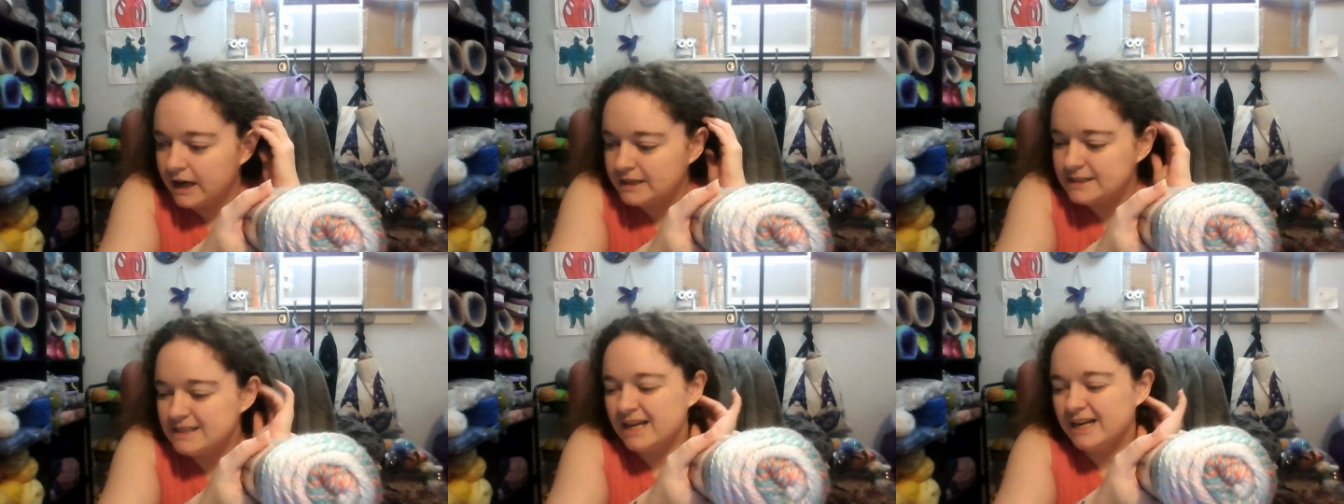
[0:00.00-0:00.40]

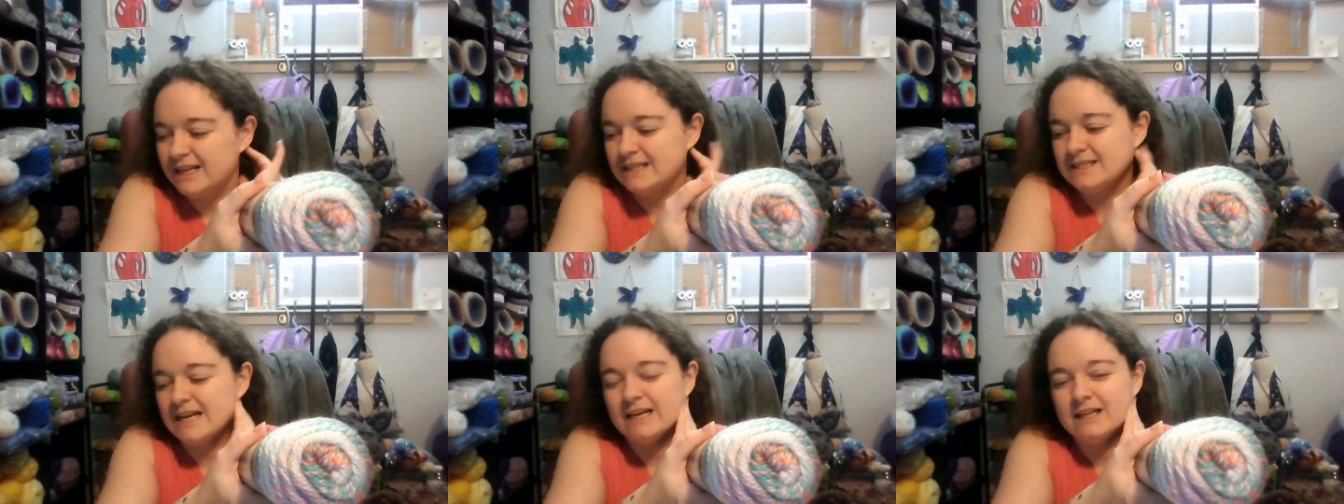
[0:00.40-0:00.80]
not
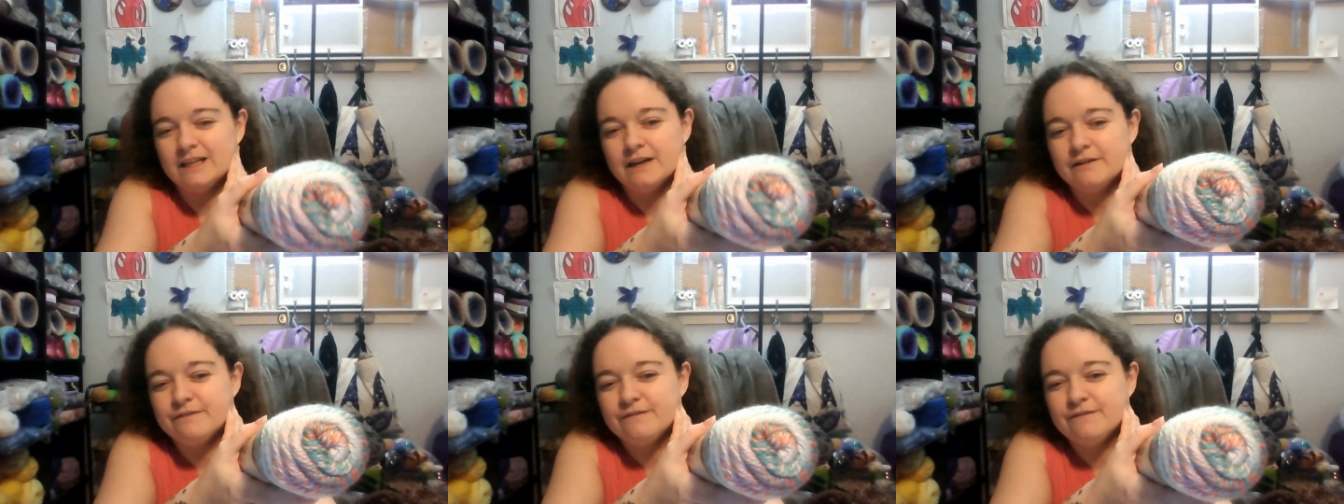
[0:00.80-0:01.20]
exactly a
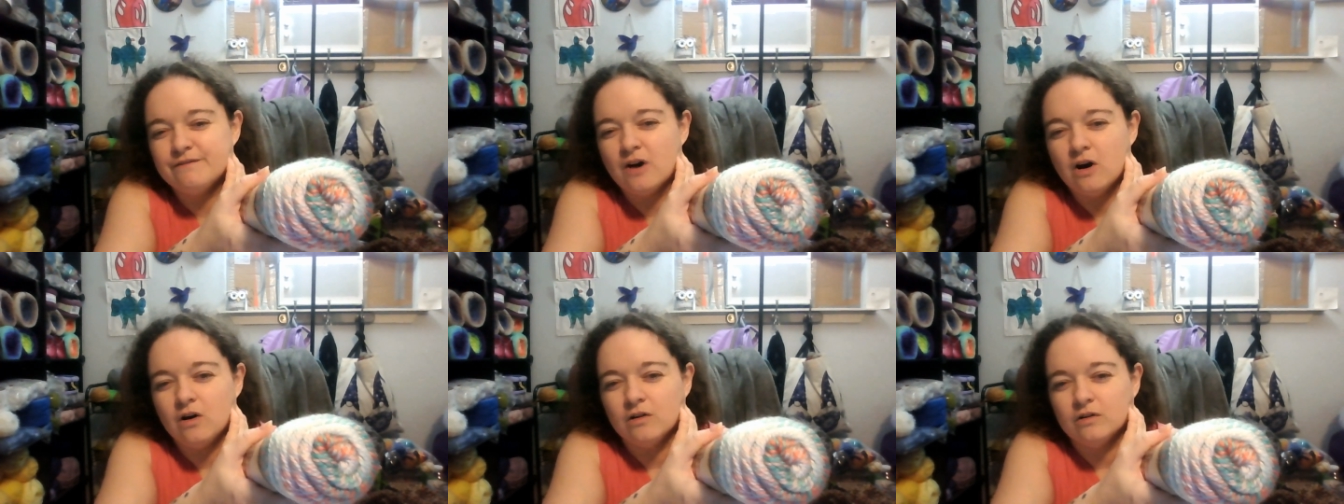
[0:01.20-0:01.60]

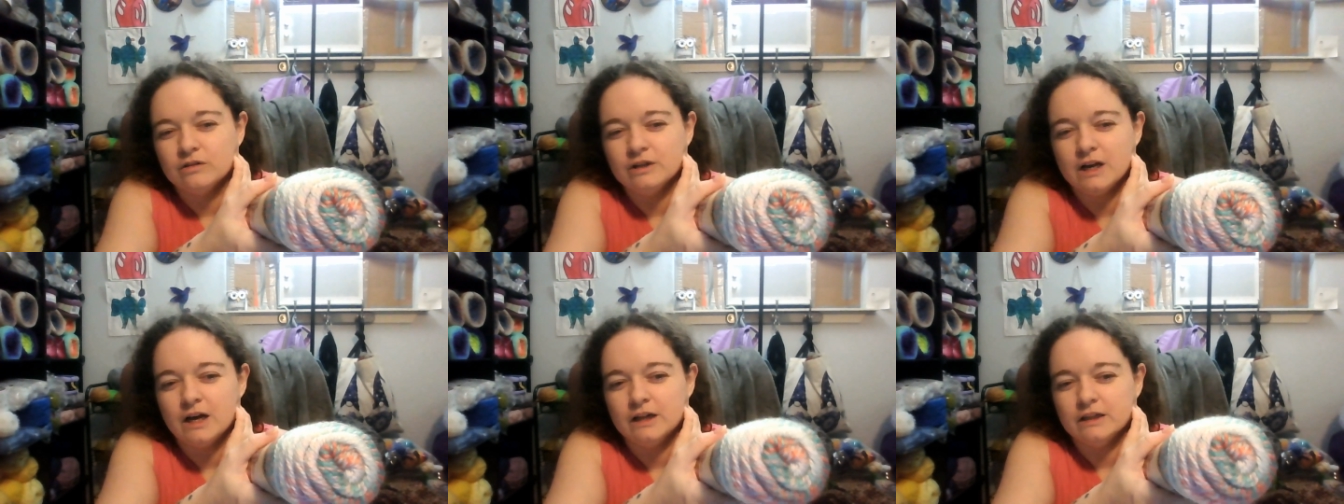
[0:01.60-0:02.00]
fall
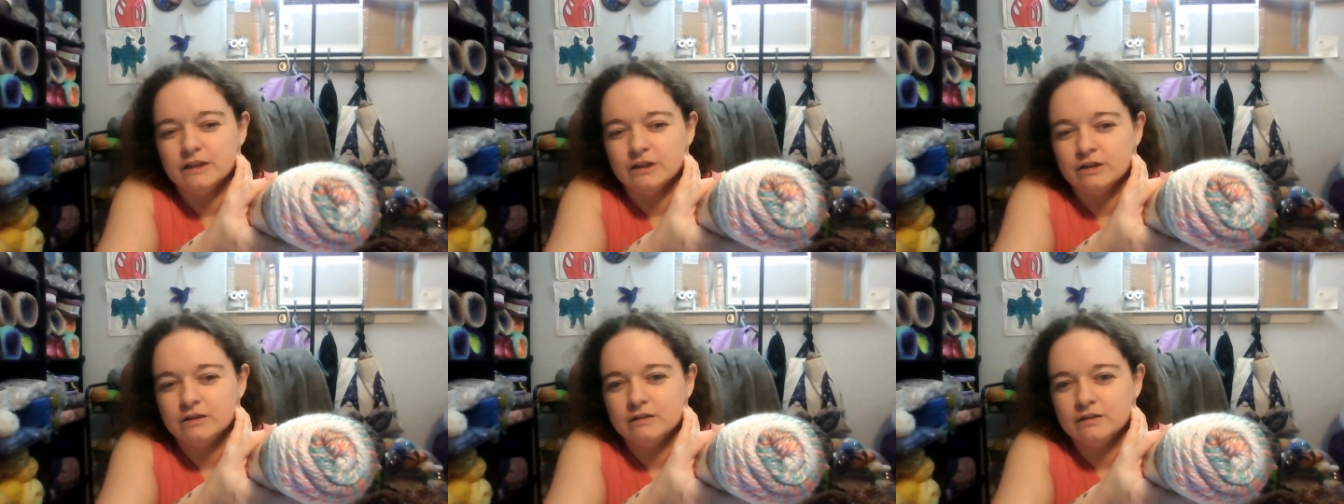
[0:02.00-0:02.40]

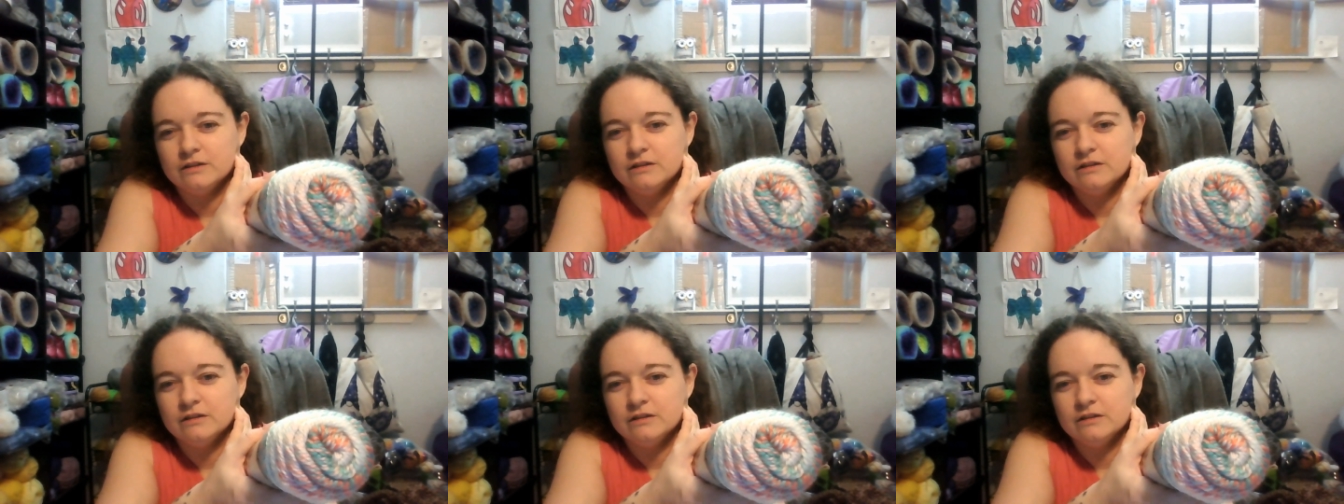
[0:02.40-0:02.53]
color.